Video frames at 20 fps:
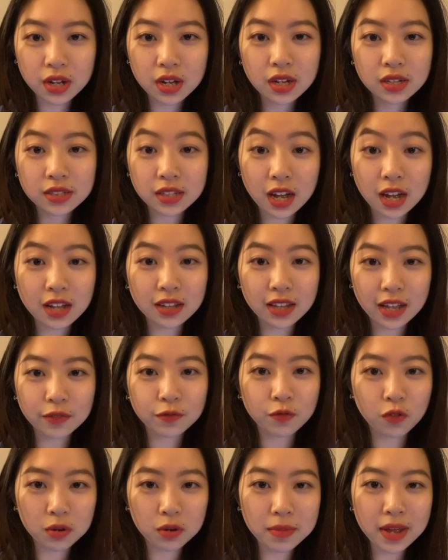the online
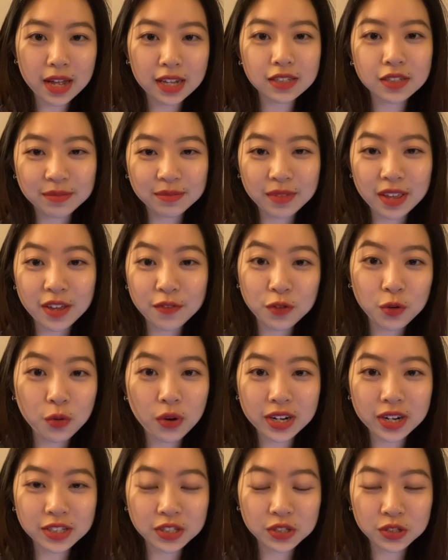formats. If you
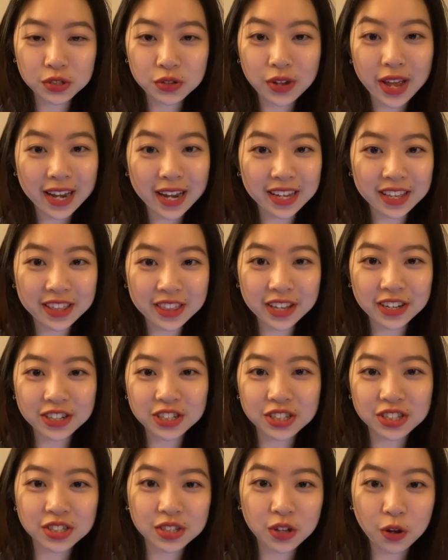wanted to do anything,
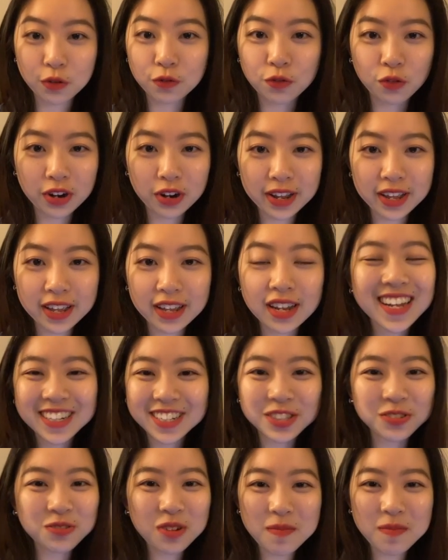just go for it.
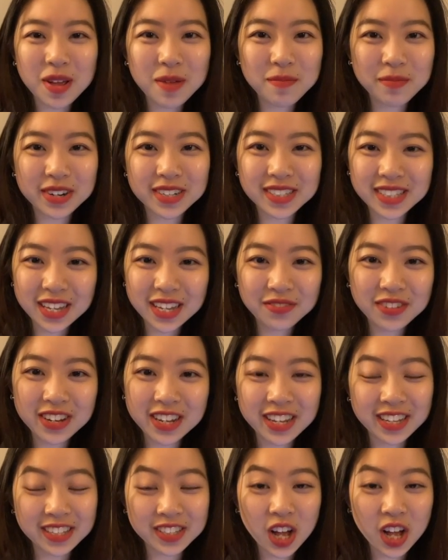Just remember,
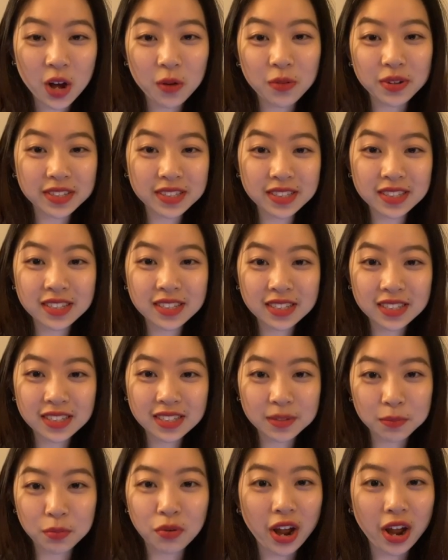safety is always
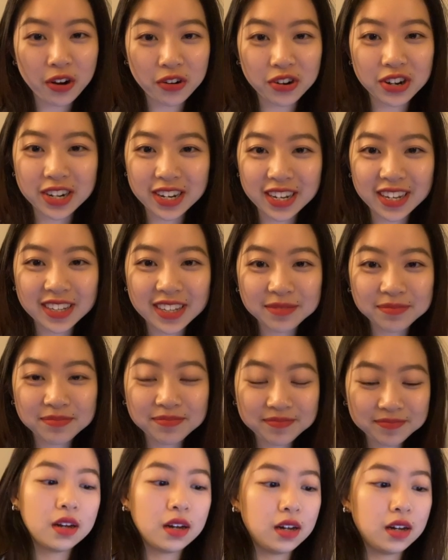the priority.
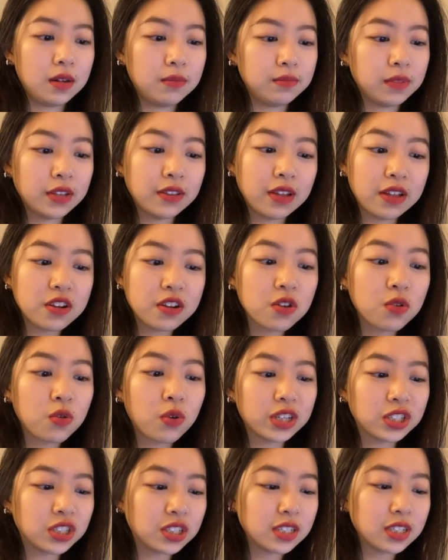Another
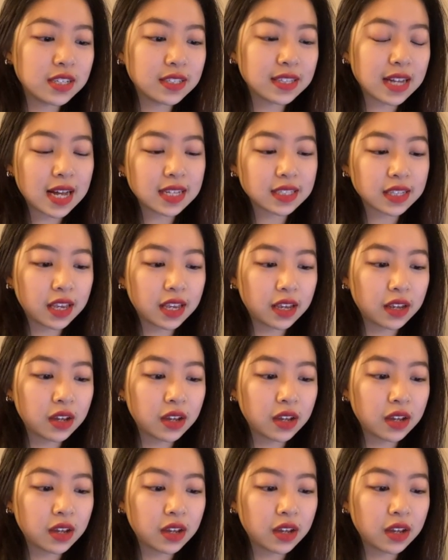question is asking,